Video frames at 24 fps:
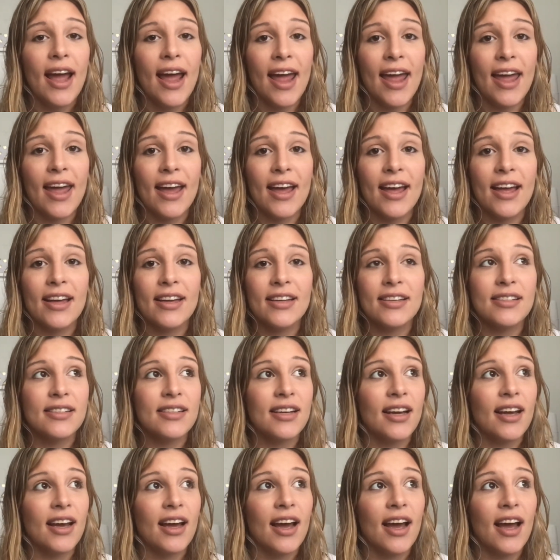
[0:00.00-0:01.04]

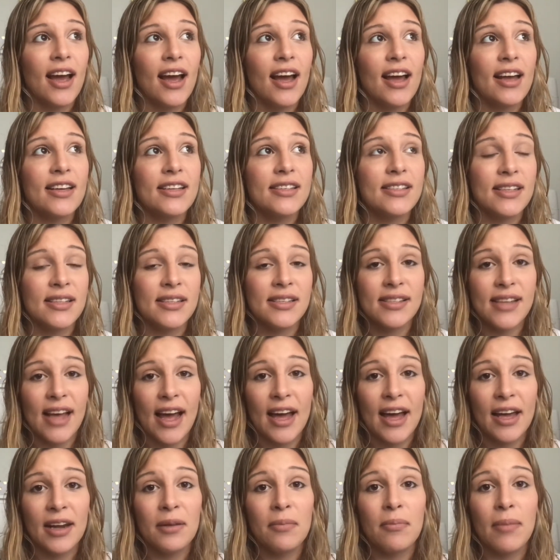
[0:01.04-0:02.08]
and since
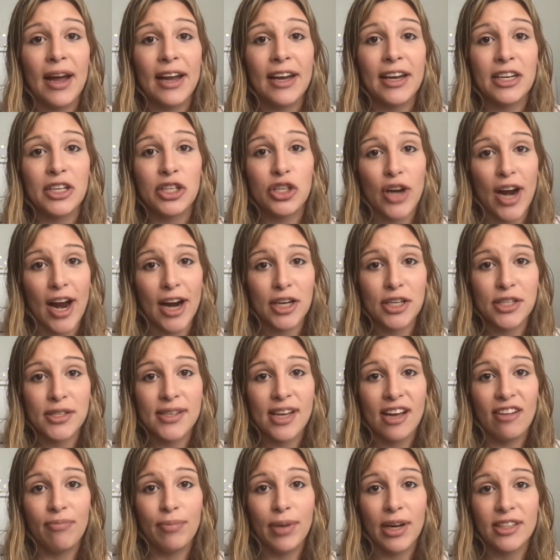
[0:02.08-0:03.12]
then my contractions
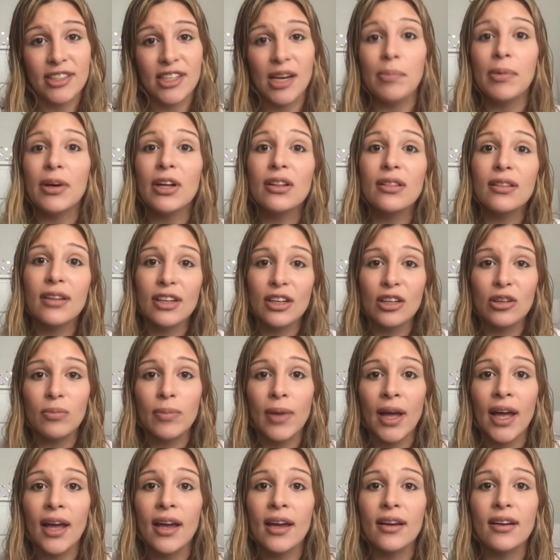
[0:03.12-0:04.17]
have picked up a little
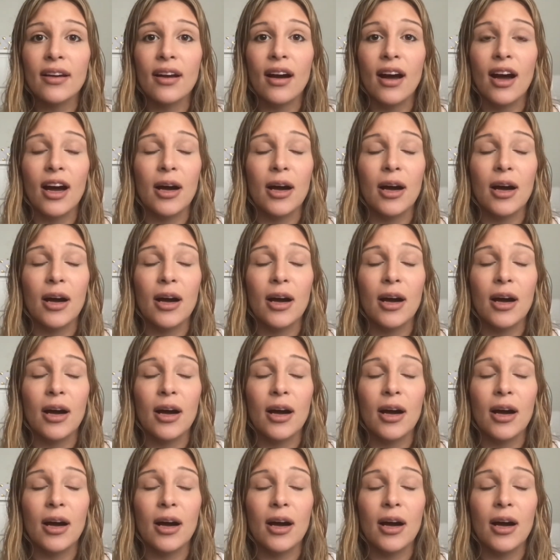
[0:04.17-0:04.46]
bit.